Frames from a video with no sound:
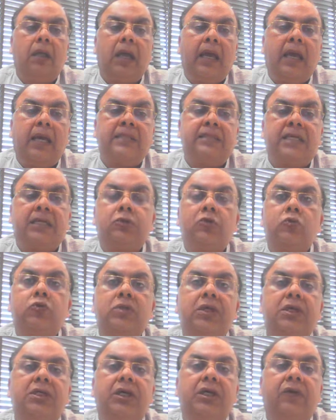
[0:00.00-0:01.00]
As
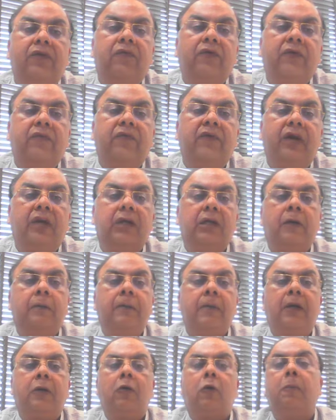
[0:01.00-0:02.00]
association, we
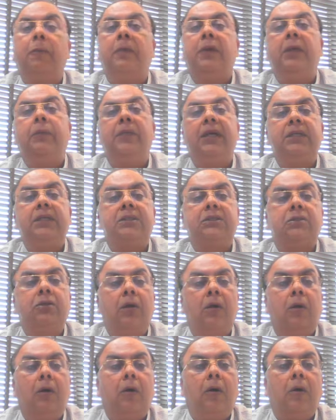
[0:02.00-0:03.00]
welcome and compliments
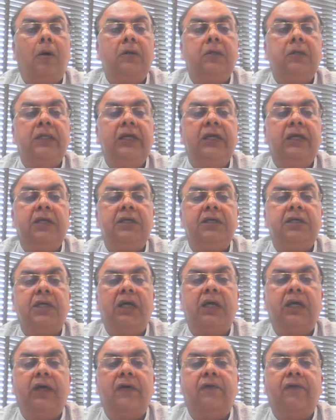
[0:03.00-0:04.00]
all the
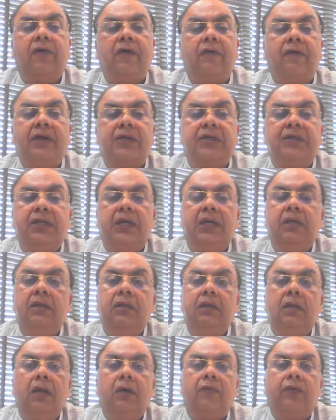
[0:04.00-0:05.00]
initiative of
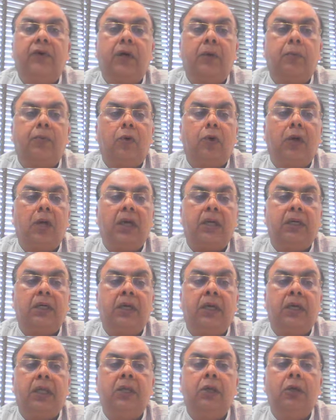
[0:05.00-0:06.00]
exchange our product
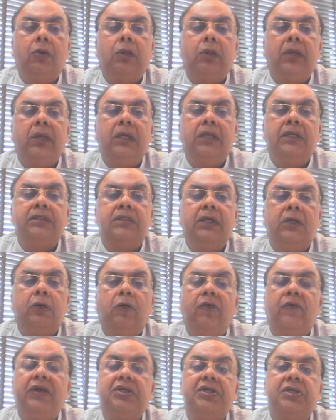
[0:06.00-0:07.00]
continuity, its
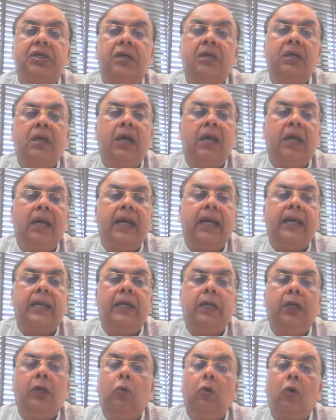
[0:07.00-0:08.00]
innovation
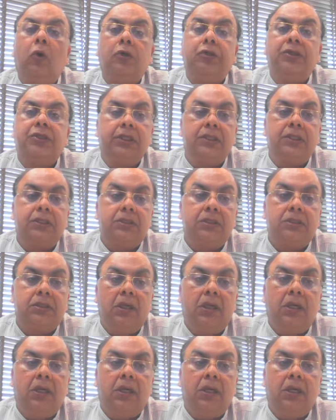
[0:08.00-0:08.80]
and new launches.